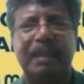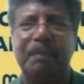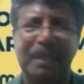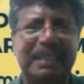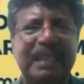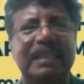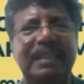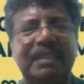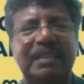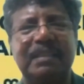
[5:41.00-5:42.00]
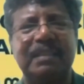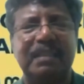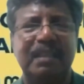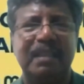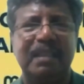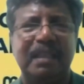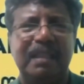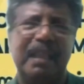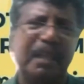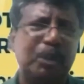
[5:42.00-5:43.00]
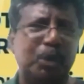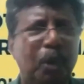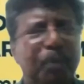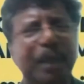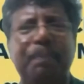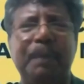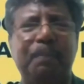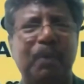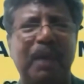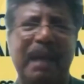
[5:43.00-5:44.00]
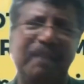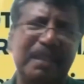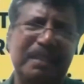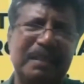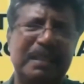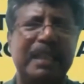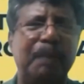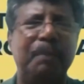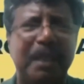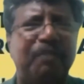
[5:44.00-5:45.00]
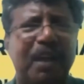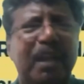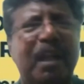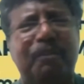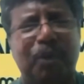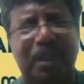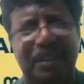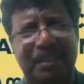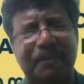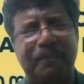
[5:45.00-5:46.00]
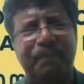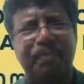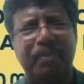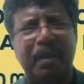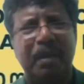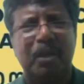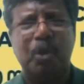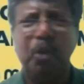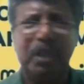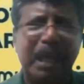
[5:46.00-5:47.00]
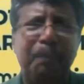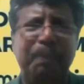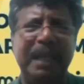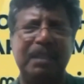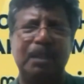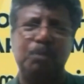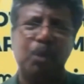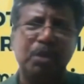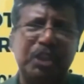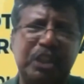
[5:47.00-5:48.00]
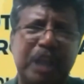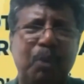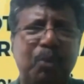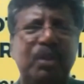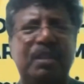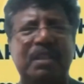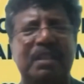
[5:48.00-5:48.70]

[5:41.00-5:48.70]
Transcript: The message is there are so many people having little bit of forgetfulness. Don't complain them, don't shout.